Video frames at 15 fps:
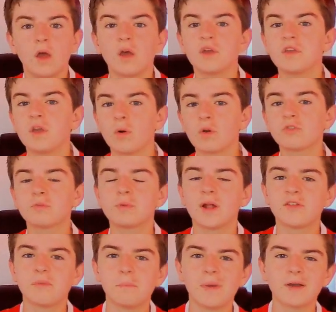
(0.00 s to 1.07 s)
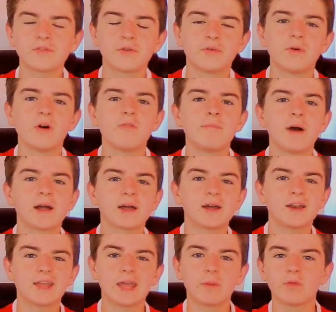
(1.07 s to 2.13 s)
Yo, what is up lads, Max05 back at
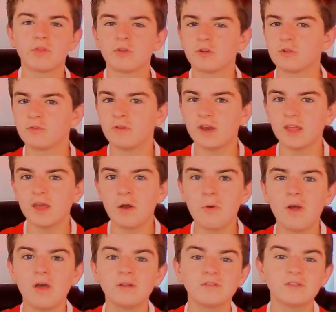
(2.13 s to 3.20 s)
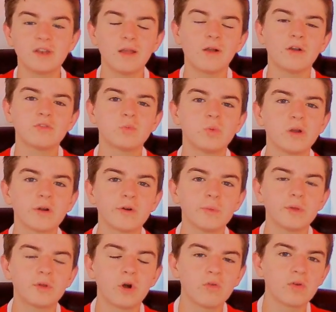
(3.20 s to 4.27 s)
it again with another video. Today guys, we are going to
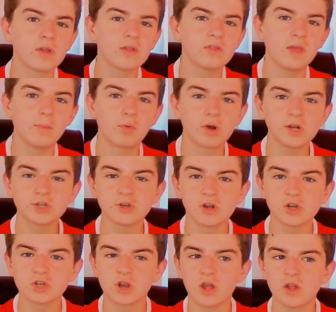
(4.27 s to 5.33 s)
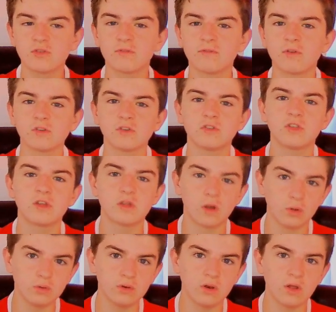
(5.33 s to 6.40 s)
be covering the British and Irish Lions versus the
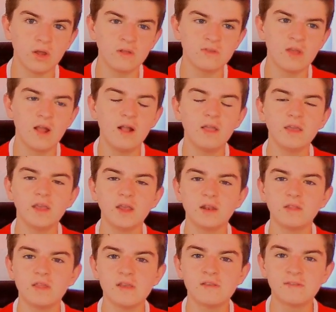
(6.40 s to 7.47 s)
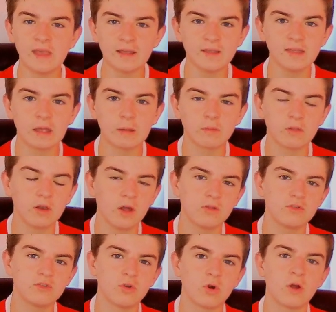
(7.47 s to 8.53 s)
Golden Lions in the second game of the
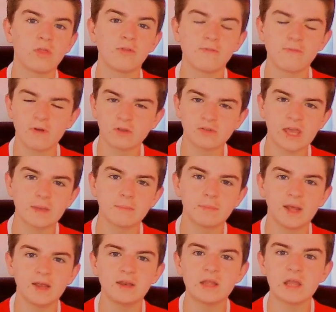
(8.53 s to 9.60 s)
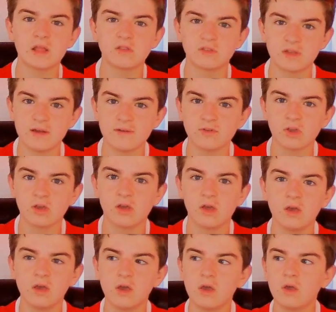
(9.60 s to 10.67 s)
Lions Tour and the first game played in South Africa.
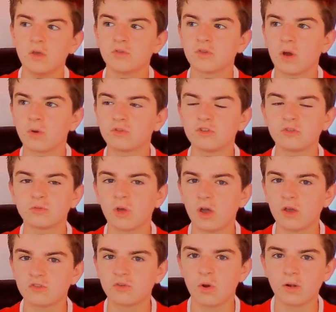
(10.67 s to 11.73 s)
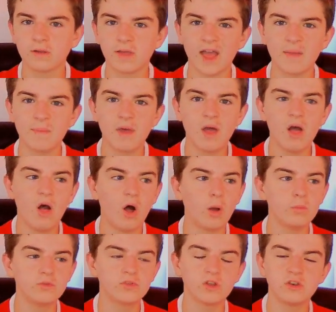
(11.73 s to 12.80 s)
So since it was a high scoring game,
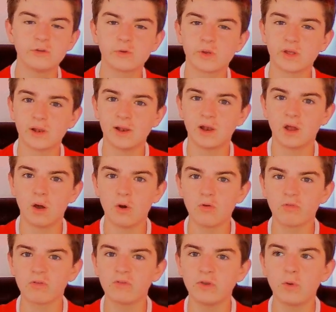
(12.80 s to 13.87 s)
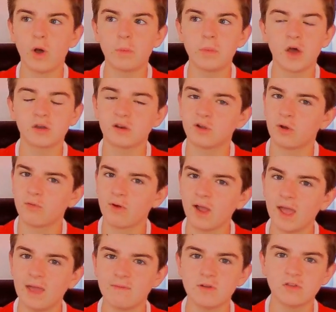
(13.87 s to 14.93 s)
I'm just going to do a quick little overview. I'm not going to cover
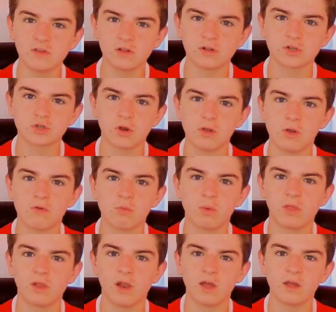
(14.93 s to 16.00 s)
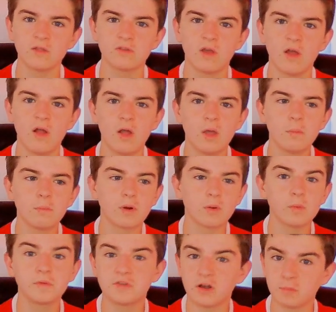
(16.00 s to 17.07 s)
every single try covered by the Lions, but I will
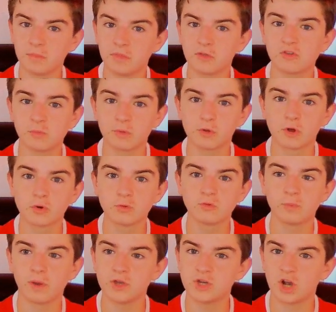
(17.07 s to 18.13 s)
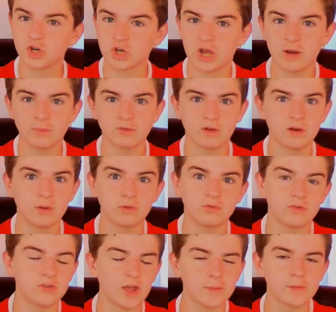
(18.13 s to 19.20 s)
be talking about some of the good ones by Josh Adams and Lewis
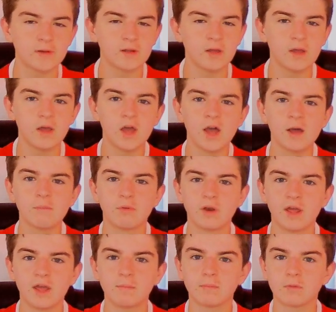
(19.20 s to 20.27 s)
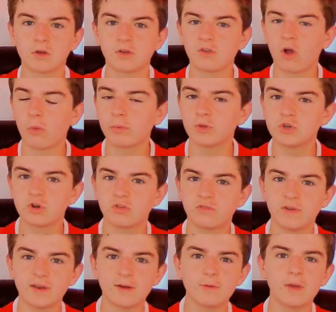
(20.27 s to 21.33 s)
Rees-Zammit. But guys, I hope you enjoy this
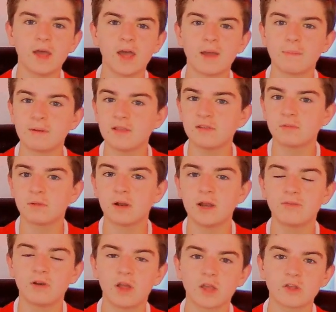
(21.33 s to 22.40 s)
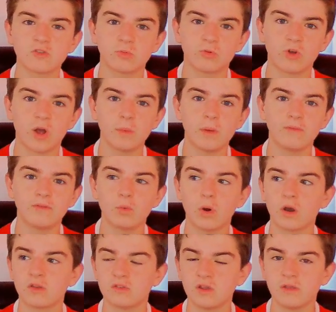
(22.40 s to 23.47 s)
video. Please leave a like, subscribe if you
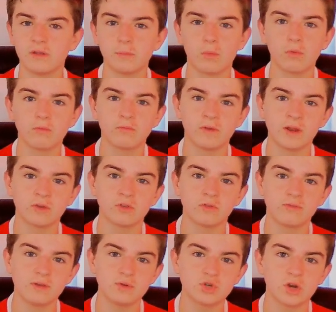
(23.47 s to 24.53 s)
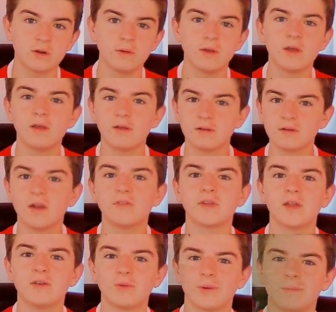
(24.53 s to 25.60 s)
want to see the videos in the future. Let's get into it.